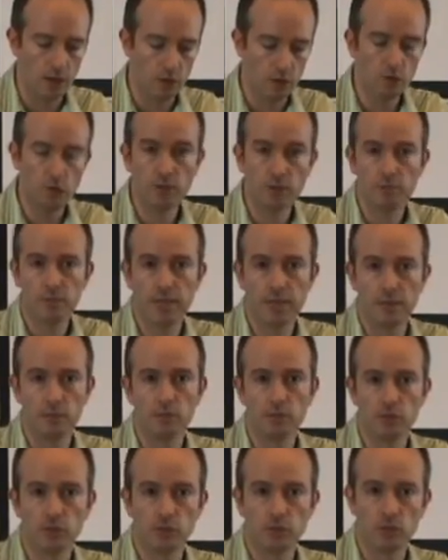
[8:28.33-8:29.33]
you will be
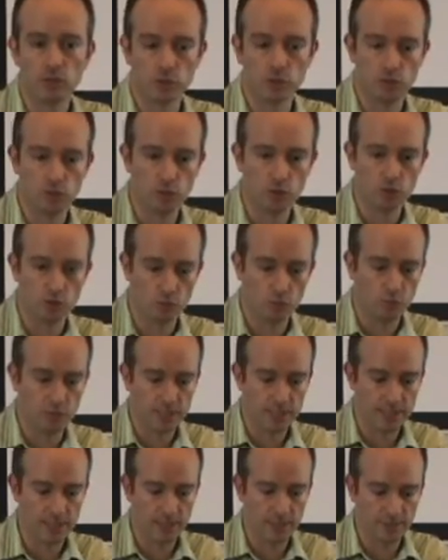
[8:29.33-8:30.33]
able to
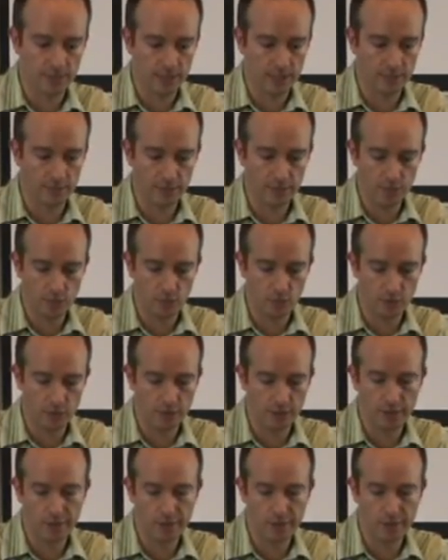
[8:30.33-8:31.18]
design effective network.